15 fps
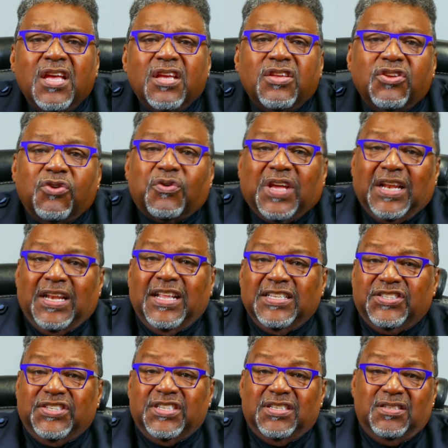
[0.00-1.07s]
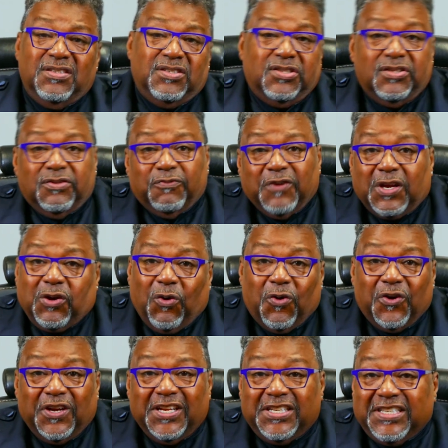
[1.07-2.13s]
you can listen to the
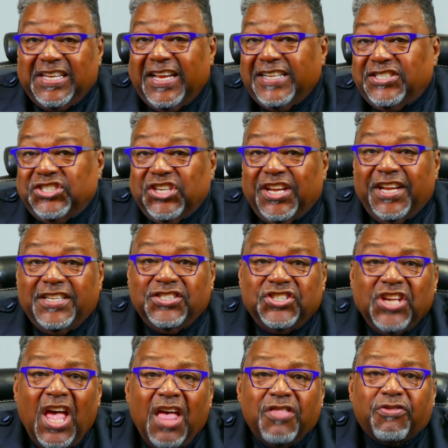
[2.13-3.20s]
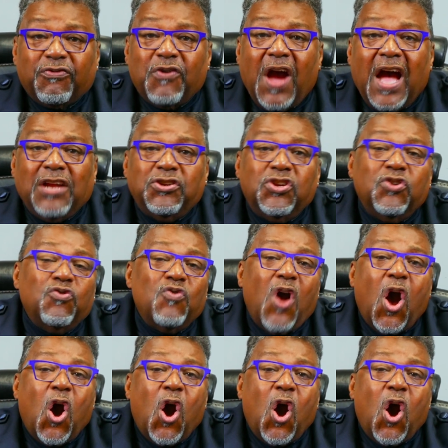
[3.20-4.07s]
recorded teachings through our new